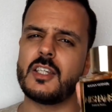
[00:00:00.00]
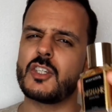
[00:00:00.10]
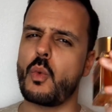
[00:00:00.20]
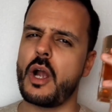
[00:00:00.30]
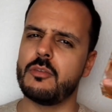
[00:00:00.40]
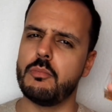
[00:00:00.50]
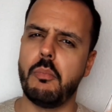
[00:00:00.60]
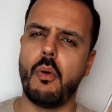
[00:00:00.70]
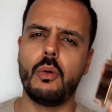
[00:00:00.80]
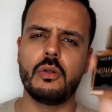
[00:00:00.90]
It's quite
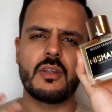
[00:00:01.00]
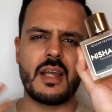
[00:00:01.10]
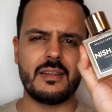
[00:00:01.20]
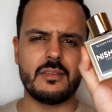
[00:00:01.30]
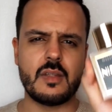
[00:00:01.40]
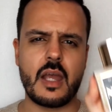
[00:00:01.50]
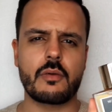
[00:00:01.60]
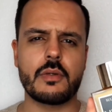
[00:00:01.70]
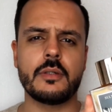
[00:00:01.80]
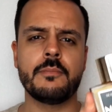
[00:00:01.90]
bold and
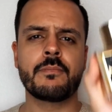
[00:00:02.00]
daring.